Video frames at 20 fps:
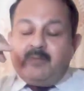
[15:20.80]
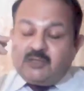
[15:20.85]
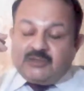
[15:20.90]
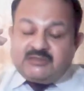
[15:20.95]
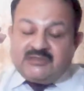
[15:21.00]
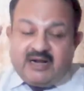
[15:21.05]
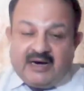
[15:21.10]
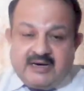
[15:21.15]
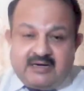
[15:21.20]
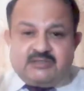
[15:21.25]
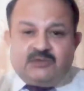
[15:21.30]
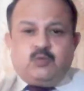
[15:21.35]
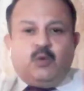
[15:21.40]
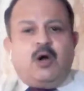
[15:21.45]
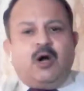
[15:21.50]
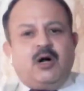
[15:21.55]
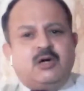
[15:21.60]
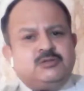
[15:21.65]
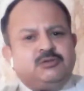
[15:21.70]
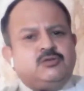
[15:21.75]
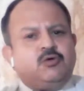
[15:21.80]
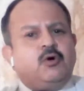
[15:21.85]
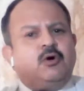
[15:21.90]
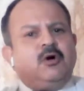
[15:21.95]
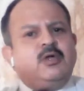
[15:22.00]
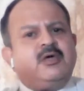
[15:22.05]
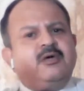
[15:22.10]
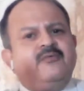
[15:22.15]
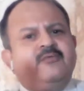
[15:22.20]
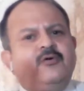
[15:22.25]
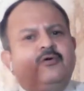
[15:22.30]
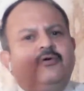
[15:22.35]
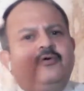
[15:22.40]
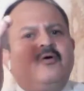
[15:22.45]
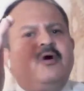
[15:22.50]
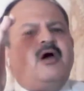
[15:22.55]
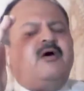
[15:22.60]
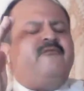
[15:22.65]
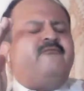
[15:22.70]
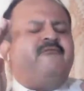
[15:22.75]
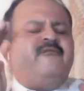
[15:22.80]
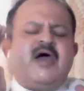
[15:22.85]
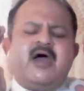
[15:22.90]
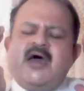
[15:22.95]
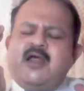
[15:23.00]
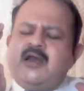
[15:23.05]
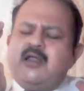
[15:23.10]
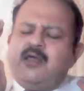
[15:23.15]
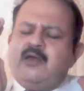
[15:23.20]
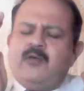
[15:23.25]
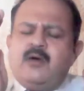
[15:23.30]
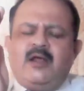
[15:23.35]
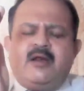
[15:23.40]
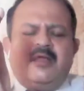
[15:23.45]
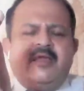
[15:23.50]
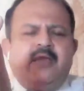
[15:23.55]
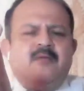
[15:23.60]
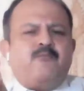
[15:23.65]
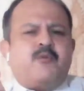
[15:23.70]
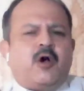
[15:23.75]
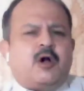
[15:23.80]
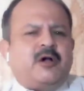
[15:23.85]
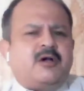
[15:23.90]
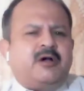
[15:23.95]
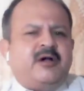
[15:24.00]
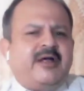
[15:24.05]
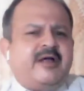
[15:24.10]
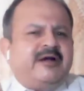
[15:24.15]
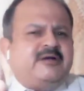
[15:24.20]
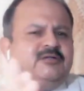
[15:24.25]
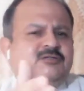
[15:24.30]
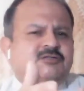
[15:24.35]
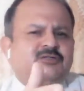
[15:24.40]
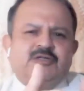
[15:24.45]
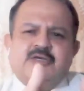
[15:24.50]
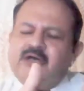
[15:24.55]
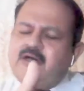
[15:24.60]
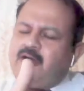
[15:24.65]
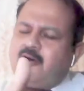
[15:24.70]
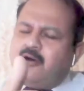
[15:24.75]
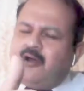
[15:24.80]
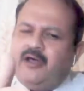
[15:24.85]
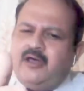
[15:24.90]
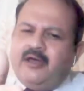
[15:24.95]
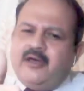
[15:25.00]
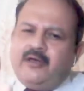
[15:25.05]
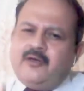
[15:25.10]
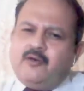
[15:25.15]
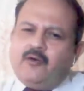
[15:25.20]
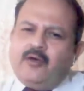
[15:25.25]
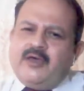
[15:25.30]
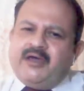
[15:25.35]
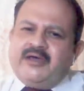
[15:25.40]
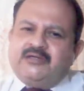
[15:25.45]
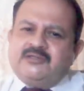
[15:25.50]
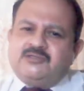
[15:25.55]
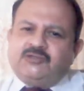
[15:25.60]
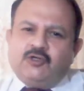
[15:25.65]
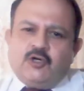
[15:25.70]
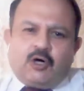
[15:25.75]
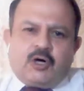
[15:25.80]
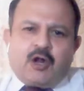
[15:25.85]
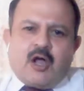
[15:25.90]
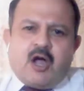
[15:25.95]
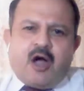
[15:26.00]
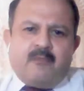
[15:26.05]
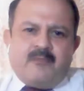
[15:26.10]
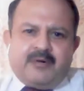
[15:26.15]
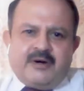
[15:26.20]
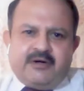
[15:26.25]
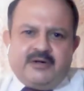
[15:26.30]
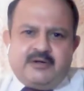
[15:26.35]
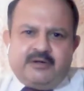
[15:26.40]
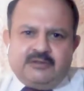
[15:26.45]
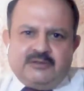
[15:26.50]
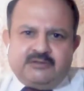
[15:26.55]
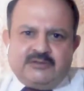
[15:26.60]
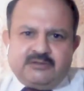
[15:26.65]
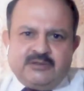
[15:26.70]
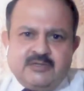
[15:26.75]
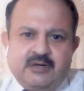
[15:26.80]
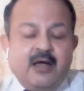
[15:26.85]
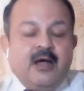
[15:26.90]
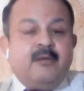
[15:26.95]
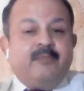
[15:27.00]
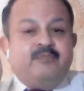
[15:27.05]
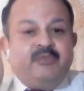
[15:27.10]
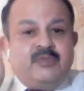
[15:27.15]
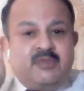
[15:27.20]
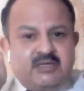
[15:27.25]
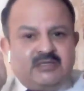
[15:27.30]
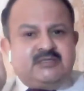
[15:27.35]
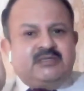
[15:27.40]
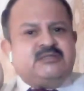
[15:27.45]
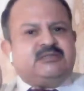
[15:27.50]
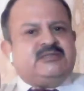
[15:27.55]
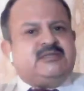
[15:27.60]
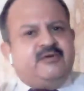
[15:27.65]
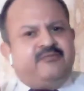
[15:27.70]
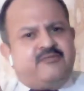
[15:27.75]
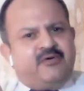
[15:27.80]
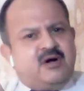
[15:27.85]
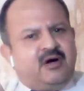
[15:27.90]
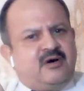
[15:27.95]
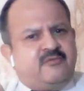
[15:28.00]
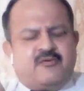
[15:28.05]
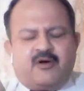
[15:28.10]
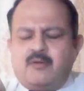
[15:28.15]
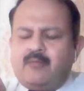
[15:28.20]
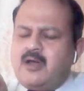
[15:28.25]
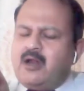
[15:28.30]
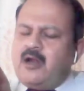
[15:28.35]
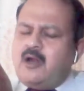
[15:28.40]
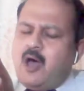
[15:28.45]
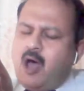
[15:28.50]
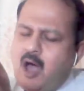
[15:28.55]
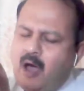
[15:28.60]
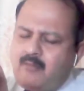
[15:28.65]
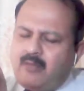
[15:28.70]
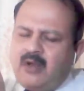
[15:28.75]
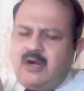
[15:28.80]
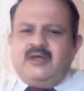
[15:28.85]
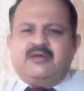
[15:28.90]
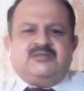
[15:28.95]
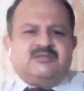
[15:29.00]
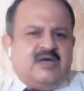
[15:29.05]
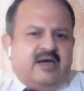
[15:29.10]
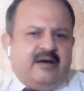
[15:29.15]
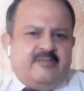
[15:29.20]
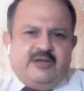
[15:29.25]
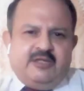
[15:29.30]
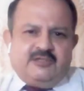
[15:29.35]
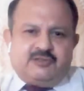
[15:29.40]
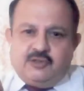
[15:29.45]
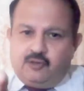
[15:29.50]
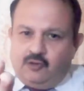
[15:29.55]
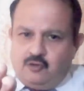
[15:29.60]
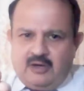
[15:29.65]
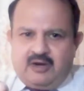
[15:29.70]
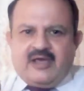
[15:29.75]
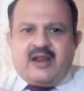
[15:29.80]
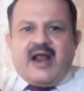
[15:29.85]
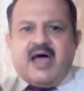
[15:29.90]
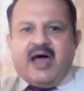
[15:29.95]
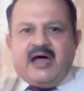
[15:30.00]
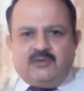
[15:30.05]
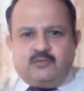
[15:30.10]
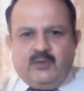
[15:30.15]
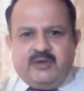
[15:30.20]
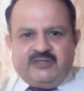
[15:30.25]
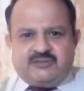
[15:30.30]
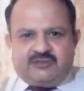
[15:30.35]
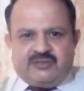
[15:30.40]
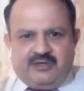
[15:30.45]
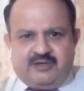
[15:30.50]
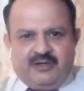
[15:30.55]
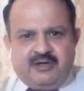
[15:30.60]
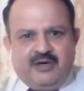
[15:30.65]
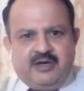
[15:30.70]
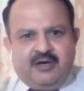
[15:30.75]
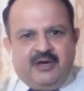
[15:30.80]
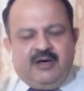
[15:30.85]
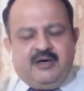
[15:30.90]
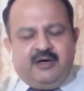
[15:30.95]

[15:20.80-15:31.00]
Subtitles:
because that is what is going to give you a very, very important edge across, against your competitors. This is different from a normal examination, your graduation